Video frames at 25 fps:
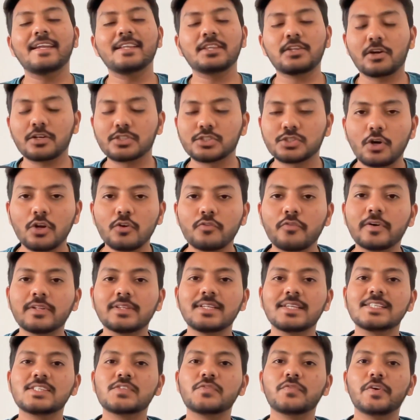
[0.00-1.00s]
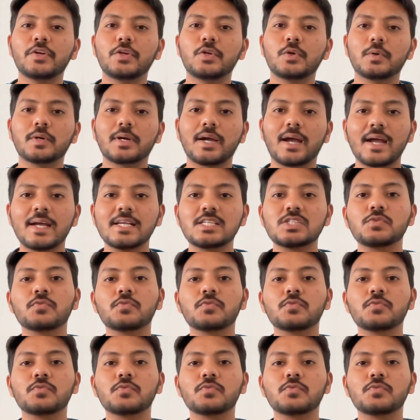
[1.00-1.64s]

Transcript: That's all for this video, guys.